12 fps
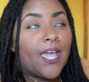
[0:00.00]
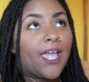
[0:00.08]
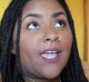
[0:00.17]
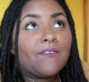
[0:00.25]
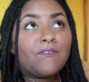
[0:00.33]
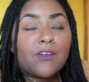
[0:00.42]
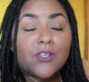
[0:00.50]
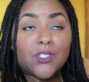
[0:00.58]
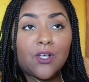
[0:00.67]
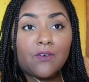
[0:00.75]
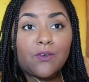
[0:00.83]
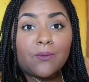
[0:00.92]
And
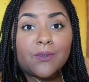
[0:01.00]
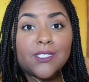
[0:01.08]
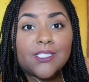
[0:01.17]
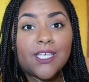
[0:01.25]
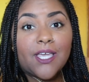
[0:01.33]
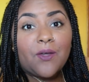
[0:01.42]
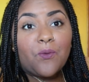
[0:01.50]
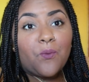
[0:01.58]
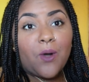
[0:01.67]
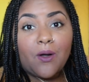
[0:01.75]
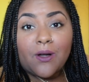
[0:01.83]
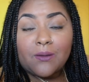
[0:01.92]
first off, I want to say
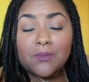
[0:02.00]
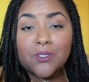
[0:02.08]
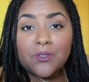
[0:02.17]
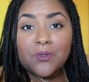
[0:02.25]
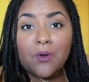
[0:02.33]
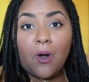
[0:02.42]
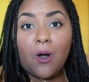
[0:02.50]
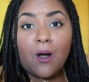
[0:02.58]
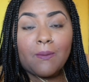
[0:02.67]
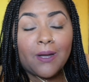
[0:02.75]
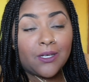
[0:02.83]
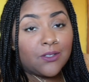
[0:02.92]
welcome to
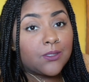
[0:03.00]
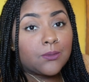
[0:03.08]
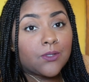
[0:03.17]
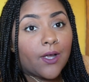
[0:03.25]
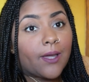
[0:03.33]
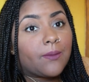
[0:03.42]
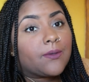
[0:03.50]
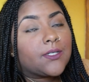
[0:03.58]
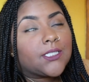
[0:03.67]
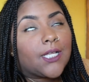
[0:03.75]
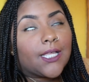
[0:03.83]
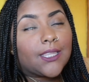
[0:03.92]
all my new
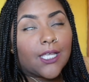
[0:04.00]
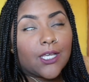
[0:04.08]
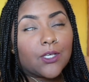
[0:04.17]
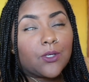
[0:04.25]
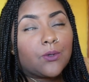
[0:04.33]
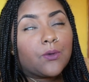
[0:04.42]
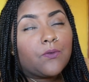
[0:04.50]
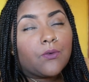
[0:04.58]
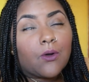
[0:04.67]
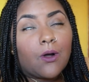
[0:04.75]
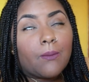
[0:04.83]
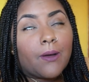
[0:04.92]
subscribers and I thank you
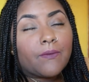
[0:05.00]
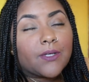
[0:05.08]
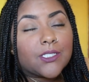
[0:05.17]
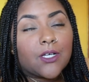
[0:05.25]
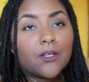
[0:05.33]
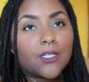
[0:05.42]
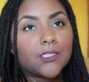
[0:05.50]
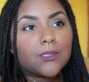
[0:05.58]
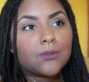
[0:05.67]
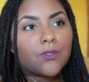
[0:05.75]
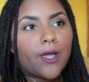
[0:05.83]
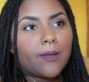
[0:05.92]
for all my returning
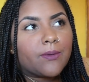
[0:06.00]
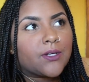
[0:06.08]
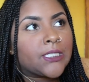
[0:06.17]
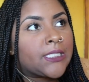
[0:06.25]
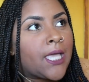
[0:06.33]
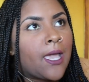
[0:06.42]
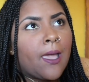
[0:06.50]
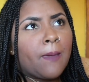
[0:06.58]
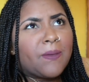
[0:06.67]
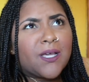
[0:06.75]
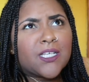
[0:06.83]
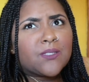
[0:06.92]
subscribers
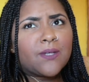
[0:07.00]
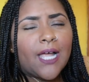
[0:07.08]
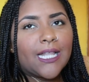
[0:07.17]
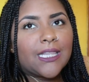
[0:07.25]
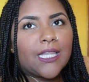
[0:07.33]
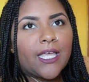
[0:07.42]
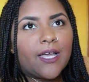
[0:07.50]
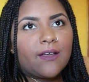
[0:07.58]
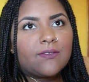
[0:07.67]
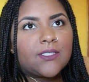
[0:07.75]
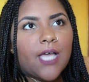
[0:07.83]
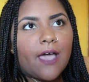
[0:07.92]
because when I
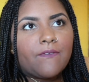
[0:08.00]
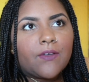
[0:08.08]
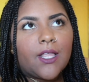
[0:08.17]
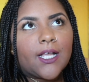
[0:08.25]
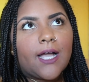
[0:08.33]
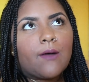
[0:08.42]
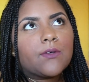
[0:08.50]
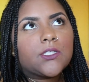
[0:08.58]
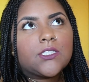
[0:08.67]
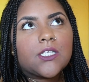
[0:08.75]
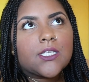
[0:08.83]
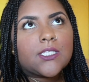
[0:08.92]
left, I feel like I
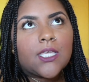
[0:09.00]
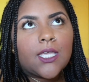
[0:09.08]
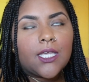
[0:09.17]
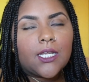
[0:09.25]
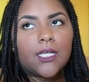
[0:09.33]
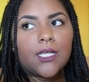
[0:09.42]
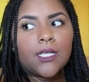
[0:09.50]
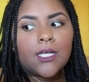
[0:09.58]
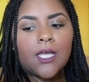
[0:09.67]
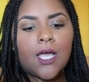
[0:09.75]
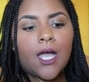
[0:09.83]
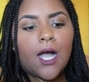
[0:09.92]
was just hitting
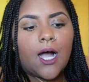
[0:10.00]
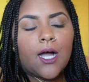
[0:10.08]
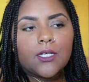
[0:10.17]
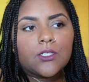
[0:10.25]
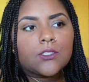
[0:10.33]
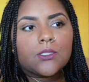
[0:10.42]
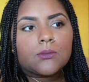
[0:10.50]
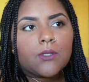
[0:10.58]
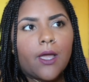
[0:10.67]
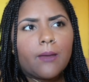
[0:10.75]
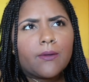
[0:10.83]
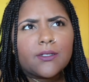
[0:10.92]
100
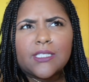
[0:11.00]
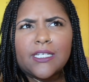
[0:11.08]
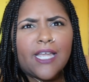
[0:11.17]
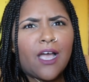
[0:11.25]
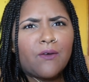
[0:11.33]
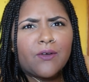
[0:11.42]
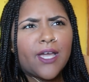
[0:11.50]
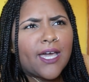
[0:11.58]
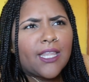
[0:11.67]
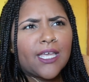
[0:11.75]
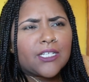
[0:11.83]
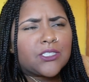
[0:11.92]
subscribers and now we're
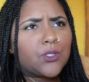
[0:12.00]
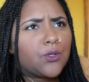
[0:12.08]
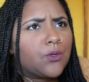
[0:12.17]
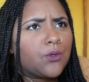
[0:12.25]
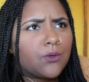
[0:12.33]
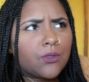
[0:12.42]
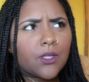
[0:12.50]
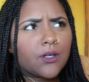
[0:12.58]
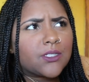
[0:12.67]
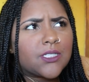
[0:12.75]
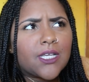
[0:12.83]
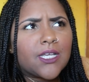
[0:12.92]
at like
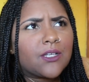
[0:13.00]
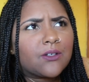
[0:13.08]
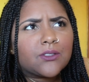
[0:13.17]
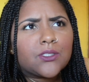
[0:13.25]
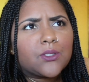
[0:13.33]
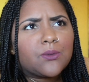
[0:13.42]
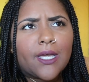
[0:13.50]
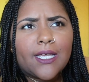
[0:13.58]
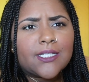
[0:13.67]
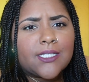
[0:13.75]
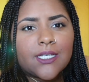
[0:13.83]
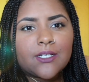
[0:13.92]
213 or
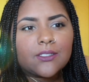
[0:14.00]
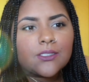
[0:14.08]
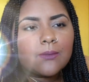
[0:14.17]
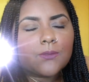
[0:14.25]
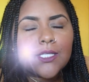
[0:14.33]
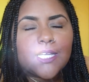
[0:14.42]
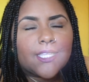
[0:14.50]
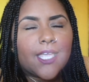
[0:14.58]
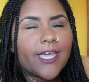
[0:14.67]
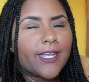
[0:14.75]
218 or something like that.